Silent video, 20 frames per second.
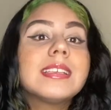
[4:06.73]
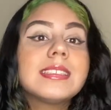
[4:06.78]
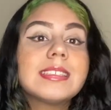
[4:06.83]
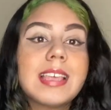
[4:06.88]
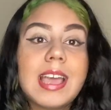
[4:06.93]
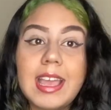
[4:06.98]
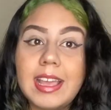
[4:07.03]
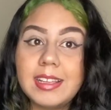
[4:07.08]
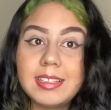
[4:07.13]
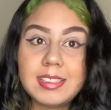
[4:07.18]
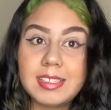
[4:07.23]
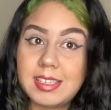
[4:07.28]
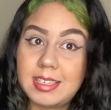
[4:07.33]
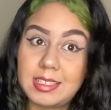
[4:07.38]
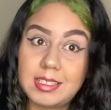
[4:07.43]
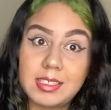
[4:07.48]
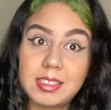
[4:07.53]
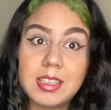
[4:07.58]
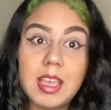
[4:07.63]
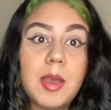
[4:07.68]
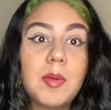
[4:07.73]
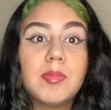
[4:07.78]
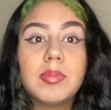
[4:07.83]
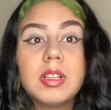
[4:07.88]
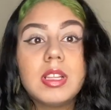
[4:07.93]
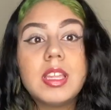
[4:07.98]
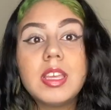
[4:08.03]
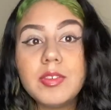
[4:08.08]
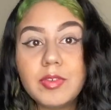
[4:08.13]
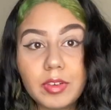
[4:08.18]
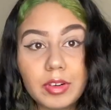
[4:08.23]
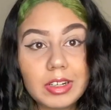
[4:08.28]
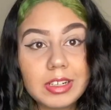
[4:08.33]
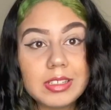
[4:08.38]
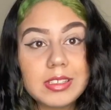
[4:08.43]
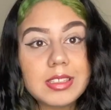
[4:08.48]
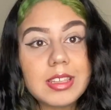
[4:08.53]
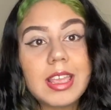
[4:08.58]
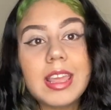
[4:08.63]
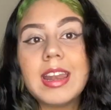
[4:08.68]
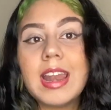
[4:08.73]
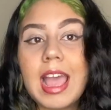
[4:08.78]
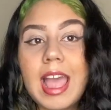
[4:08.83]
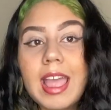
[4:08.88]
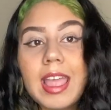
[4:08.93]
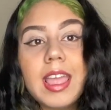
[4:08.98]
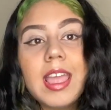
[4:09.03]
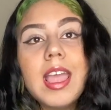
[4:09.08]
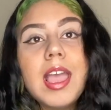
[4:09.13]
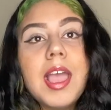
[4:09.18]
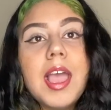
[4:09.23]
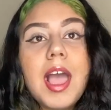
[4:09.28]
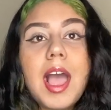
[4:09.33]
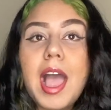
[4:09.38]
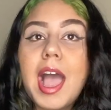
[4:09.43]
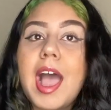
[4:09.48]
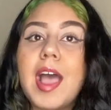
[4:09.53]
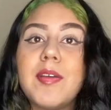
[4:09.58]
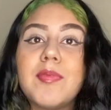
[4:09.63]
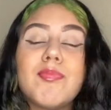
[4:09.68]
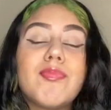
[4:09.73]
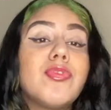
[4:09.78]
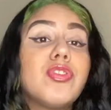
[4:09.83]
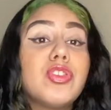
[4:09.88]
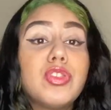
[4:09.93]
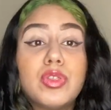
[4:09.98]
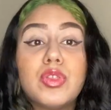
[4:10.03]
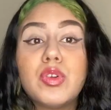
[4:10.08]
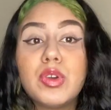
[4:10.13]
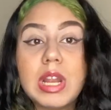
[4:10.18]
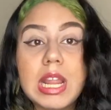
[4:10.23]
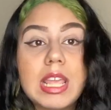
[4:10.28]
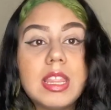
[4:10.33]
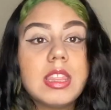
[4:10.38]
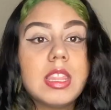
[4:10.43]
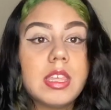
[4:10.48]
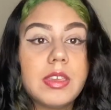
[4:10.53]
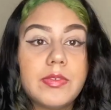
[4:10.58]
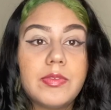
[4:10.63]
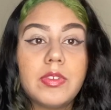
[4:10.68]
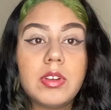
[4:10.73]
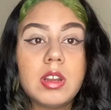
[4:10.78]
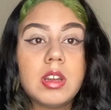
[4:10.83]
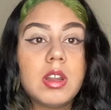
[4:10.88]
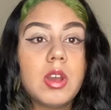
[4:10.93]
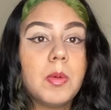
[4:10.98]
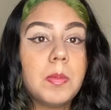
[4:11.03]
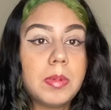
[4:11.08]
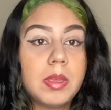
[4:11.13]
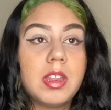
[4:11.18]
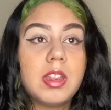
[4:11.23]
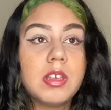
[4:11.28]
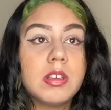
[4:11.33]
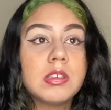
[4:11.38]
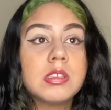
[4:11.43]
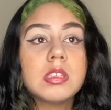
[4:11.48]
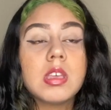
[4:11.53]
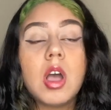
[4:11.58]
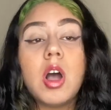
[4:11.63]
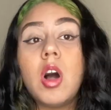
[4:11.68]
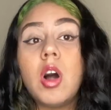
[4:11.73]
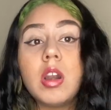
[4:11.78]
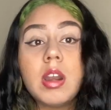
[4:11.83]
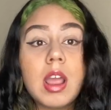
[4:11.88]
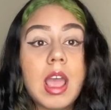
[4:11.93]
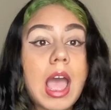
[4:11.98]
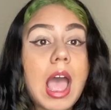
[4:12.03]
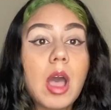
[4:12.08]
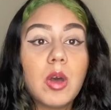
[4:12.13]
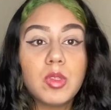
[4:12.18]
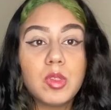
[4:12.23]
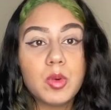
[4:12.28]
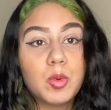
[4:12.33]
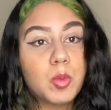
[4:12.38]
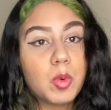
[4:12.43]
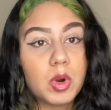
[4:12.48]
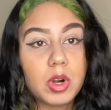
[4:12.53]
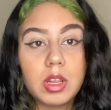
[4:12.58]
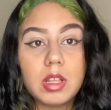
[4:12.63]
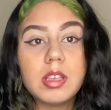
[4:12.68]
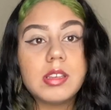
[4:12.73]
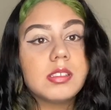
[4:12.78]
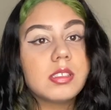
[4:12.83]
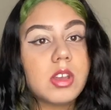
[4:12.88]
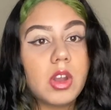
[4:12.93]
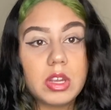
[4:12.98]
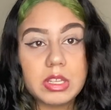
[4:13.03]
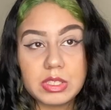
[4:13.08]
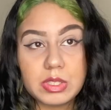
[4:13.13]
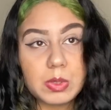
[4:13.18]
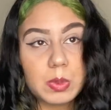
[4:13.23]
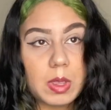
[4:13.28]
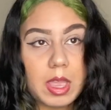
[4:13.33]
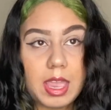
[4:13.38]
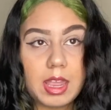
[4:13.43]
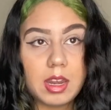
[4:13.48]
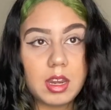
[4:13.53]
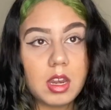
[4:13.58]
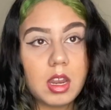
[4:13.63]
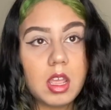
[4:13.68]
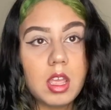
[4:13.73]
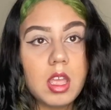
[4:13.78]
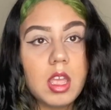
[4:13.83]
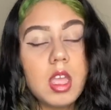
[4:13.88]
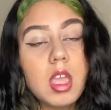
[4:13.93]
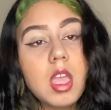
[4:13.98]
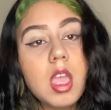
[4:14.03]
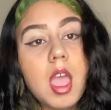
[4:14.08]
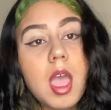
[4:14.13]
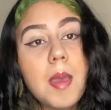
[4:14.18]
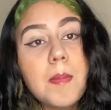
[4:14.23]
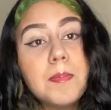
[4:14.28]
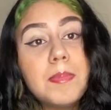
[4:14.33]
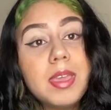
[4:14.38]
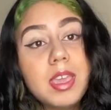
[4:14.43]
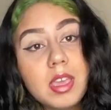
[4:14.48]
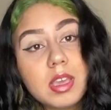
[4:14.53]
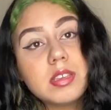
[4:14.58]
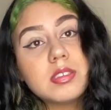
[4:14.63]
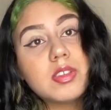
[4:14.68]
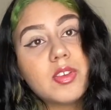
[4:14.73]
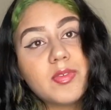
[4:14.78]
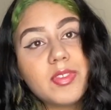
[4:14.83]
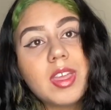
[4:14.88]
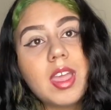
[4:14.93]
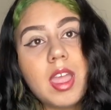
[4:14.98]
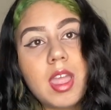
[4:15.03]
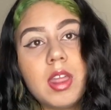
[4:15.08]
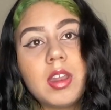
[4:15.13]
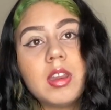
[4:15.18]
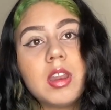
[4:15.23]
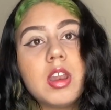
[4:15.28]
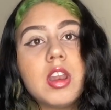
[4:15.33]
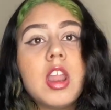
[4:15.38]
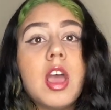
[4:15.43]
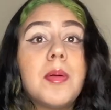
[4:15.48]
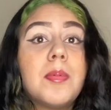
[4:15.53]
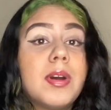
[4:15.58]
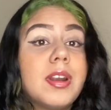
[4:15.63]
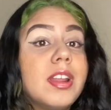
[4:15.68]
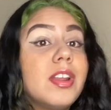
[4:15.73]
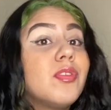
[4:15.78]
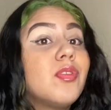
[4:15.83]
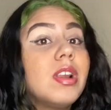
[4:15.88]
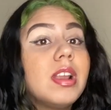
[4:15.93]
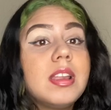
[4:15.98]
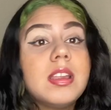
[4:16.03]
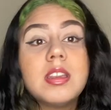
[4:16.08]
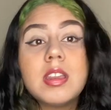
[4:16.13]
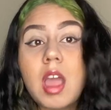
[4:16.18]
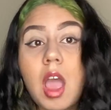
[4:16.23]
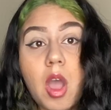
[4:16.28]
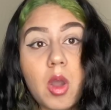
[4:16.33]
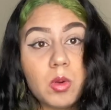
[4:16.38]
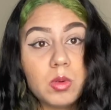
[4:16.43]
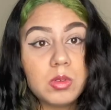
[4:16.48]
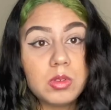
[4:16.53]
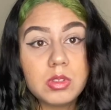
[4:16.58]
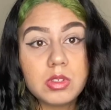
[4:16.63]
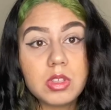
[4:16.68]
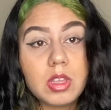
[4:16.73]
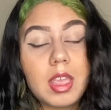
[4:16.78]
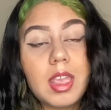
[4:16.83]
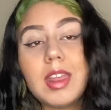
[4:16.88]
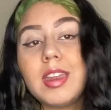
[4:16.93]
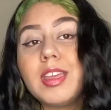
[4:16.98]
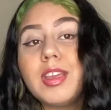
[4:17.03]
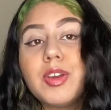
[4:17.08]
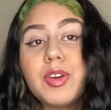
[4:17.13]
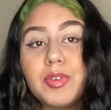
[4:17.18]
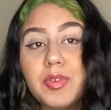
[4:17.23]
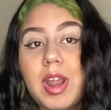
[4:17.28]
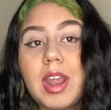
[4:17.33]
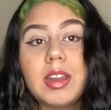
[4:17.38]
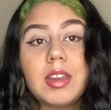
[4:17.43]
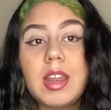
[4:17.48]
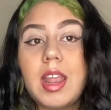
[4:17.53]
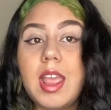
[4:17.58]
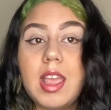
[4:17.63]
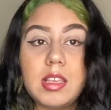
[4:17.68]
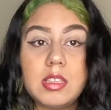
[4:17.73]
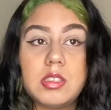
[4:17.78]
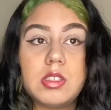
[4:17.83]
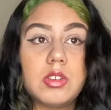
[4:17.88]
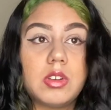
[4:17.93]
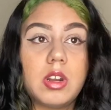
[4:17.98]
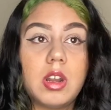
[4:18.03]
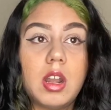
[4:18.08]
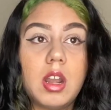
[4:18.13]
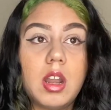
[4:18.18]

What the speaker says: scientists, believers, and I have three different opinions on how the world is going to end. Because of them, nobody really knows any correct answer.